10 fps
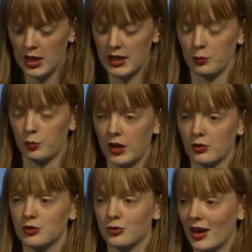that we are
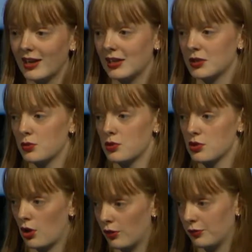trying to
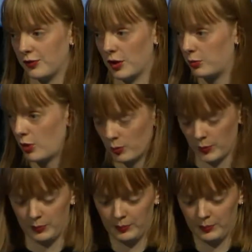solve a problem.